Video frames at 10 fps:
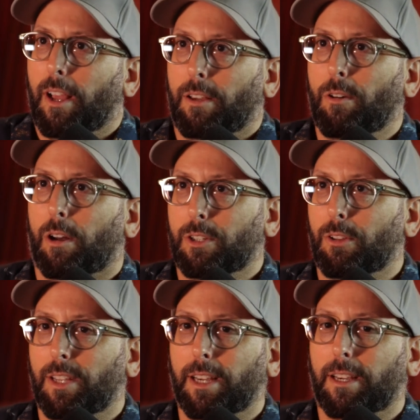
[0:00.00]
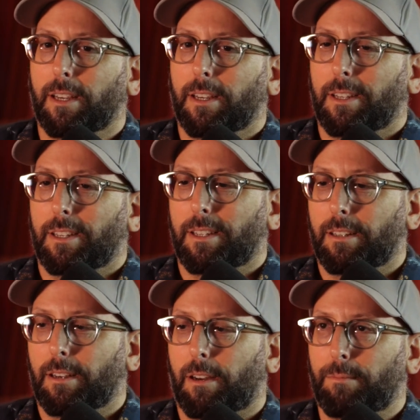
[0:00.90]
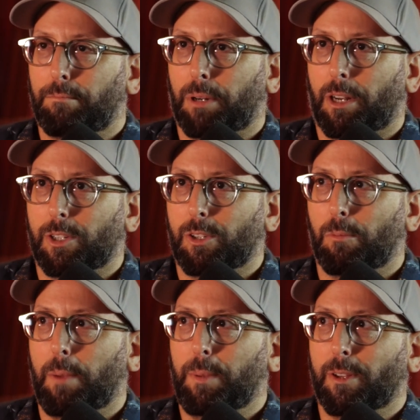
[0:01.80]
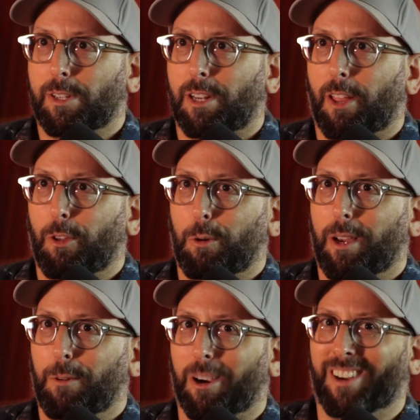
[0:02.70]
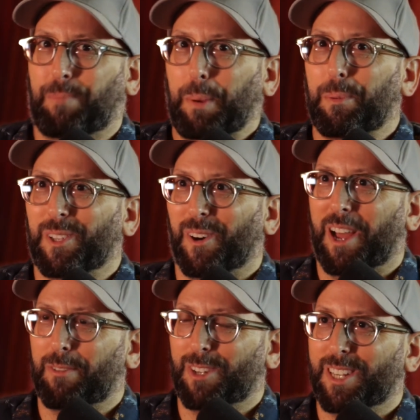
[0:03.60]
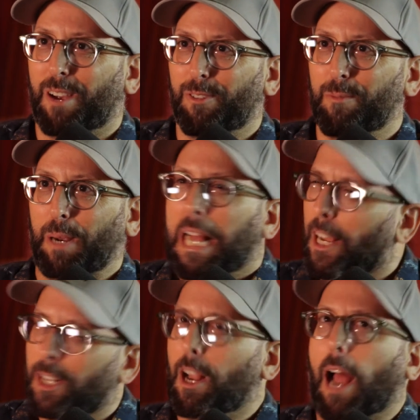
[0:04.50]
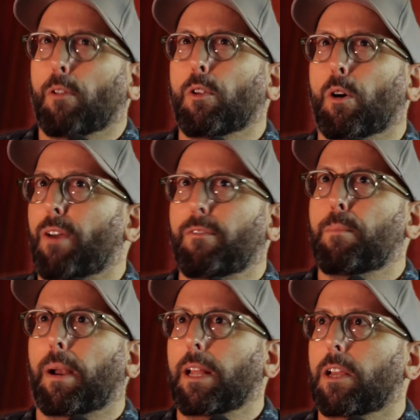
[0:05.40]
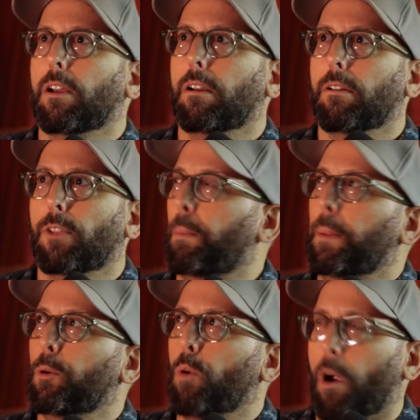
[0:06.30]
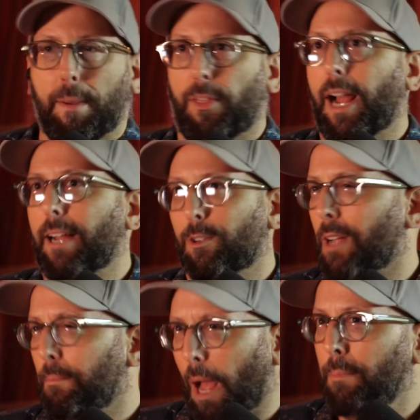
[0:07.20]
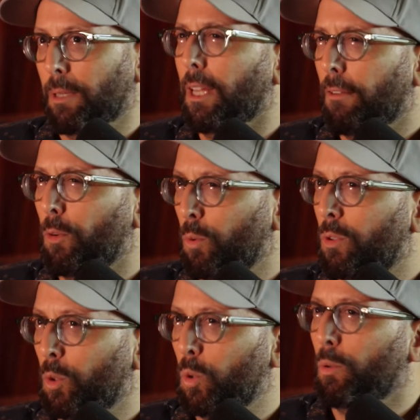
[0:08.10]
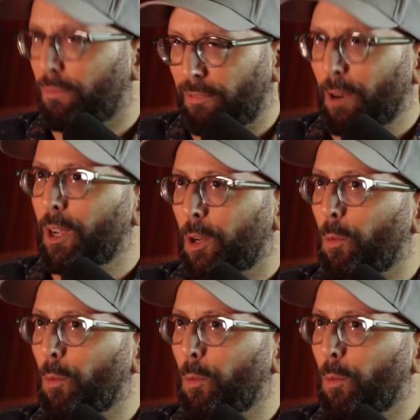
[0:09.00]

you also think, but also maybe there's another way where people don't have to suffer. But because I don't know if everybody, there are people who aren't method actors, I believe, who do very good